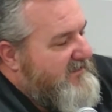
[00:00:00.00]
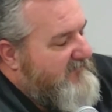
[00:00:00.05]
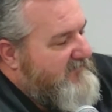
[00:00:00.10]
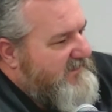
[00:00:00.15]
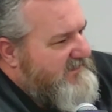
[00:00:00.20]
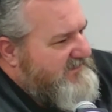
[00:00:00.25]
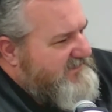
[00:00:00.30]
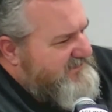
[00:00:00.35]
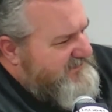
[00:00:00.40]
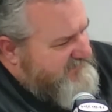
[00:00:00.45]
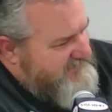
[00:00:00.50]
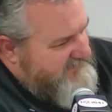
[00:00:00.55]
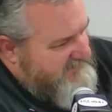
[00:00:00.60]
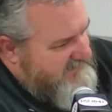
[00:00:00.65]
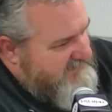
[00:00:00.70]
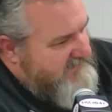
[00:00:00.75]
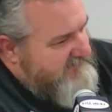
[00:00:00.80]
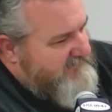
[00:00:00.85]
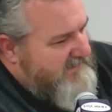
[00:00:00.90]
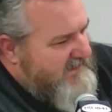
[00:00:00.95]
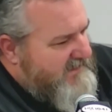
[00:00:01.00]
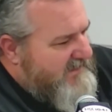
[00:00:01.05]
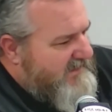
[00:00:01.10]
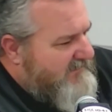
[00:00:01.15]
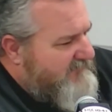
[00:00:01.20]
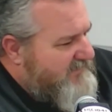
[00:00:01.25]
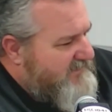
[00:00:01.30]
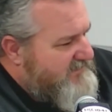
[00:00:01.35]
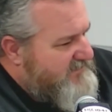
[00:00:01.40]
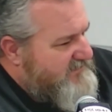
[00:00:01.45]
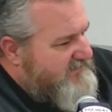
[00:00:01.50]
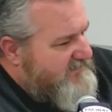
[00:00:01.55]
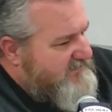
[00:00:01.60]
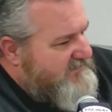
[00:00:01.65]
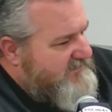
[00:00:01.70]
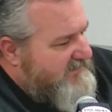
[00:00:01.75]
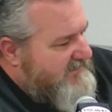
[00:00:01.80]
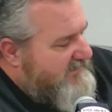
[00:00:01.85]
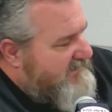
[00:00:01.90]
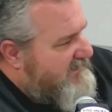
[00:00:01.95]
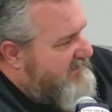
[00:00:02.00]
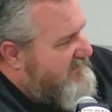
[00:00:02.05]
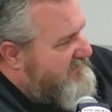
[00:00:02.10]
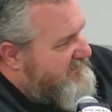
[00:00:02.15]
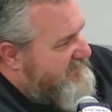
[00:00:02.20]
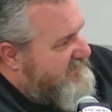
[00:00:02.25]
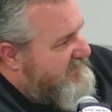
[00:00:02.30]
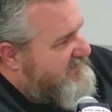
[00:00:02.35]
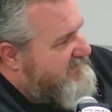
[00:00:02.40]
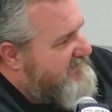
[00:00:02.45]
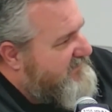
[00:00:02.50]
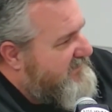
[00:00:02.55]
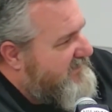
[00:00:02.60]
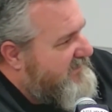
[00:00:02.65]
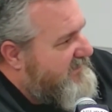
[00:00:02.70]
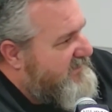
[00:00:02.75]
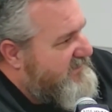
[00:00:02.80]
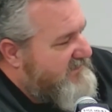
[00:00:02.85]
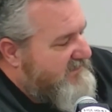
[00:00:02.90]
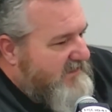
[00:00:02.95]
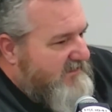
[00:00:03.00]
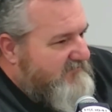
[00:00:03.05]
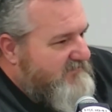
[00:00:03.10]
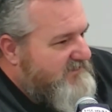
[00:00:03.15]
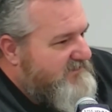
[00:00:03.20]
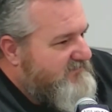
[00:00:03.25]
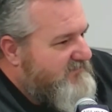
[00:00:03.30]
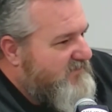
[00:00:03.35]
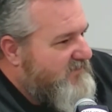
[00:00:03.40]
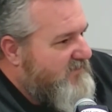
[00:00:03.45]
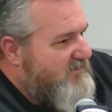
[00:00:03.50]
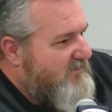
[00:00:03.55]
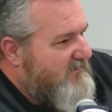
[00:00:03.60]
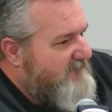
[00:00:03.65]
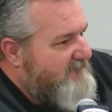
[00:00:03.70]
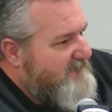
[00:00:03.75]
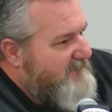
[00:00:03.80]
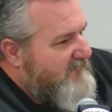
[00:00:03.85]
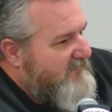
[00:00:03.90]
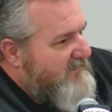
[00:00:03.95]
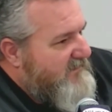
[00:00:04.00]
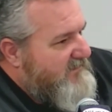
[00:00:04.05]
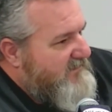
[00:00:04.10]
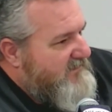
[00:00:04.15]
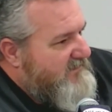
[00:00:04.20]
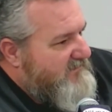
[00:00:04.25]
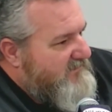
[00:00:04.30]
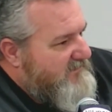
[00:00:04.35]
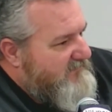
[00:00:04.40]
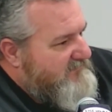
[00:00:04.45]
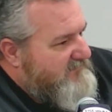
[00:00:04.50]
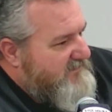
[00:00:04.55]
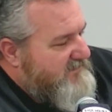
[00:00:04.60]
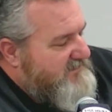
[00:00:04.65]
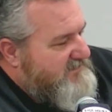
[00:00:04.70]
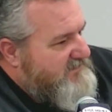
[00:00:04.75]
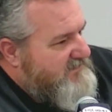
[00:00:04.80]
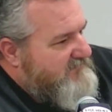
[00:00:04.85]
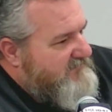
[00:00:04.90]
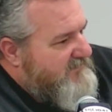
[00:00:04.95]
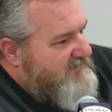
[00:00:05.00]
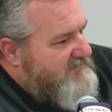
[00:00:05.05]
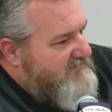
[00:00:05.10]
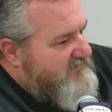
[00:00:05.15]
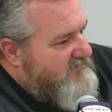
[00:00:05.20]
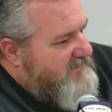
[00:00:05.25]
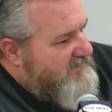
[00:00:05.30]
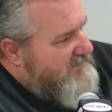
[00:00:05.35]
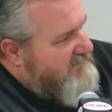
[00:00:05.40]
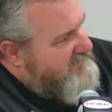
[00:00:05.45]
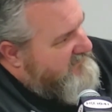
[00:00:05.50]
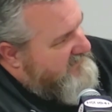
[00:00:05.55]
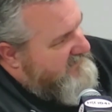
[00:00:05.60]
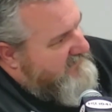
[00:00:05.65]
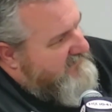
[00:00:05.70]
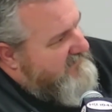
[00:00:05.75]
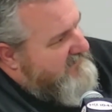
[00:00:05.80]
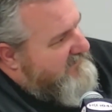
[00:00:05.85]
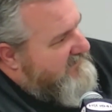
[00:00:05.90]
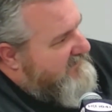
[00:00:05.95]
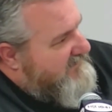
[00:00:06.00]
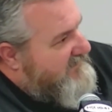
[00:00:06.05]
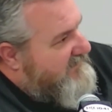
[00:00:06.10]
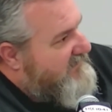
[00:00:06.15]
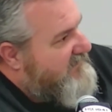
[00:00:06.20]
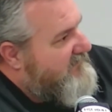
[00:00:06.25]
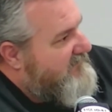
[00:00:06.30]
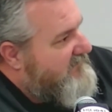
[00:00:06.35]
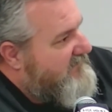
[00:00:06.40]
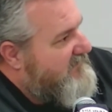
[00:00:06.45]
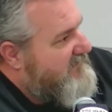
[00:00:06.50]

mean, just think about how much the technology has changed and how much more, efficient that the windows are today.